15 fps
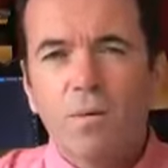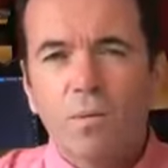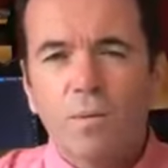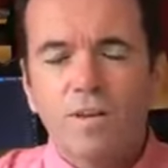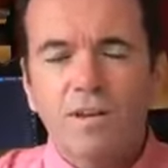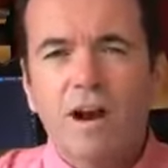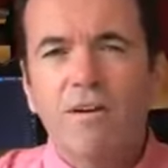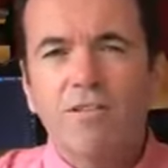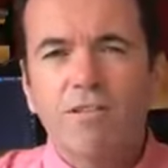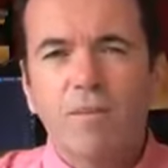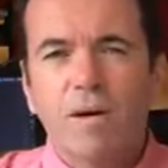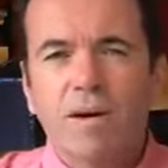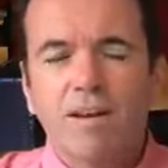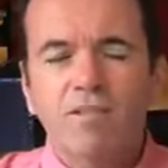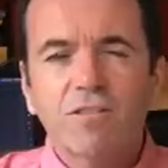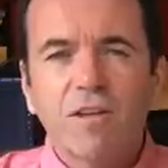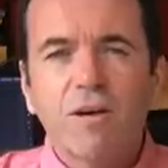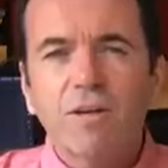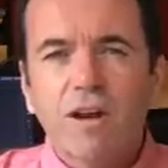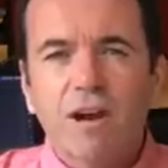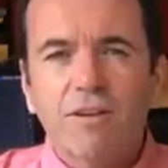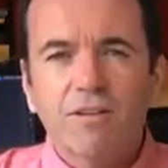With currency markets,
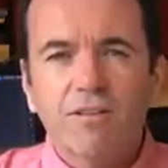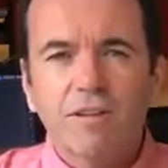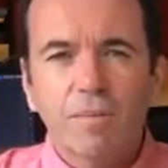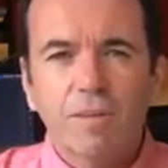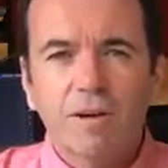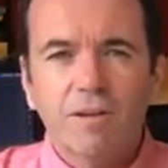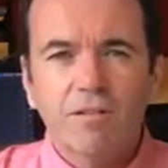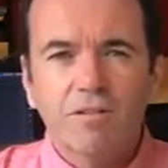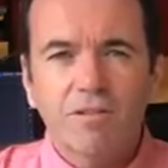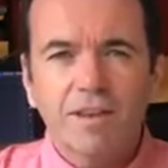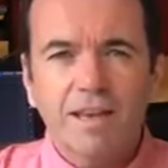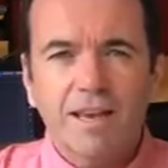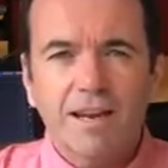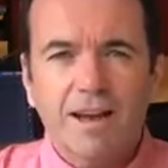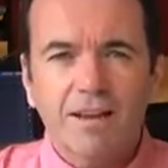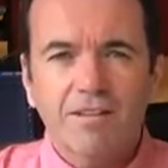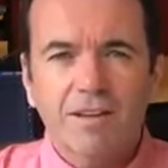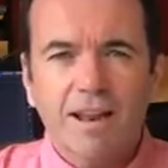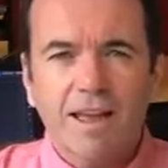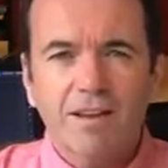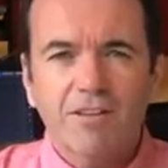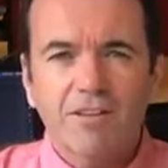no currency moves in
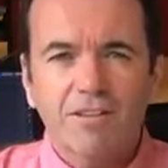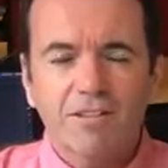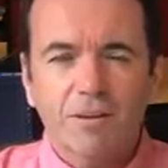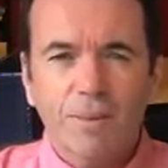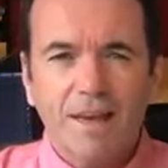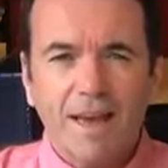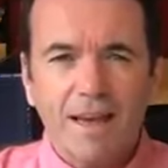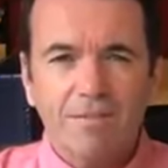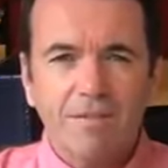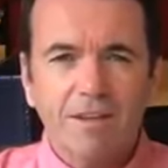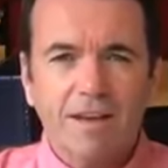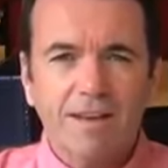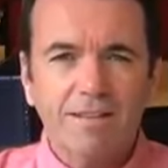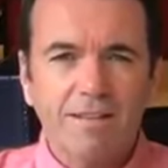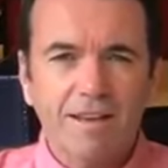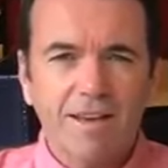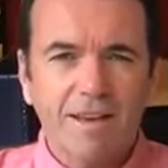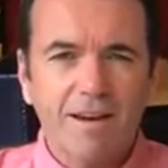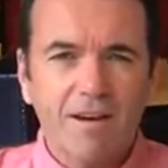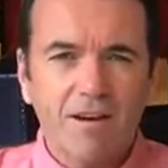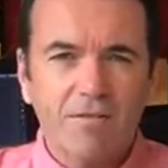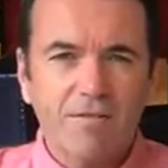isolation. So we have the
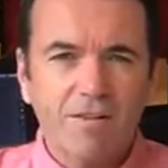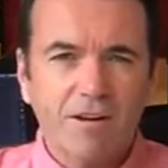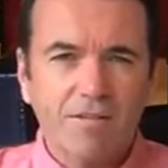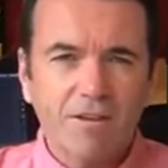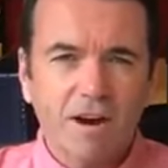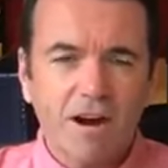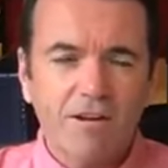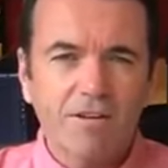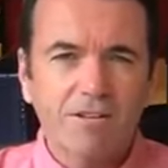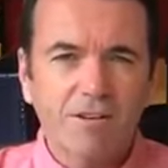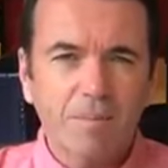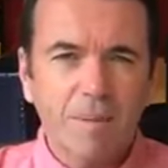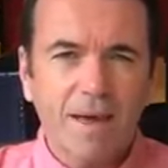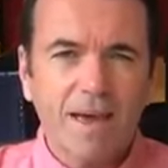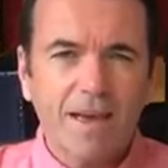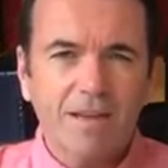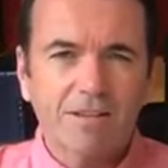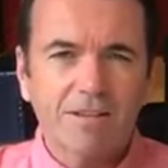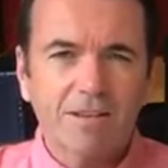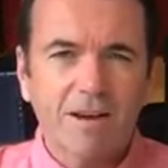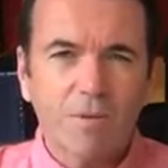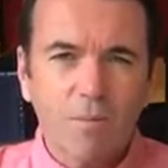idea of currency
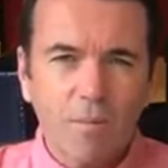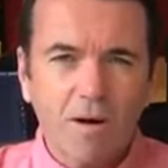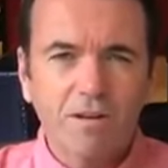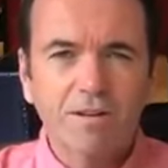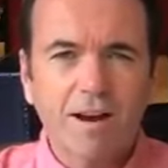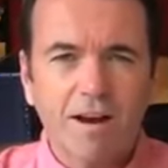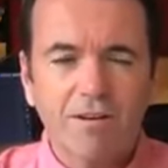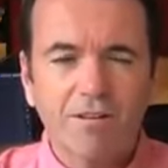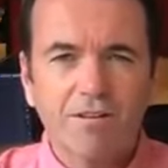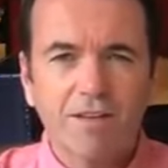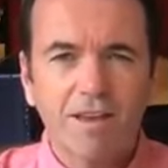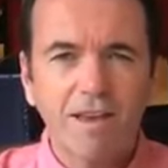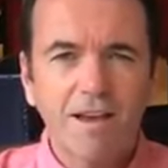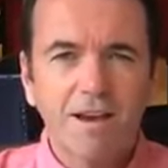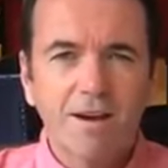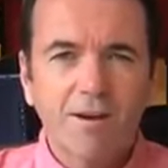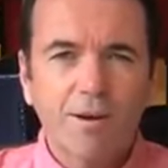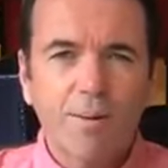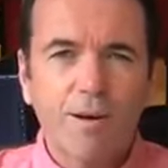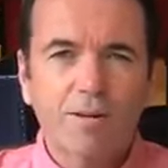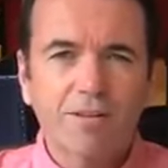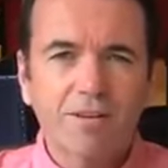pairs, one currency
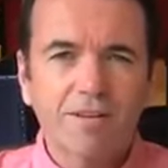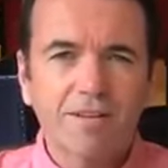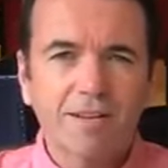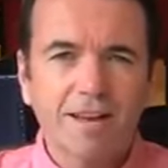quoted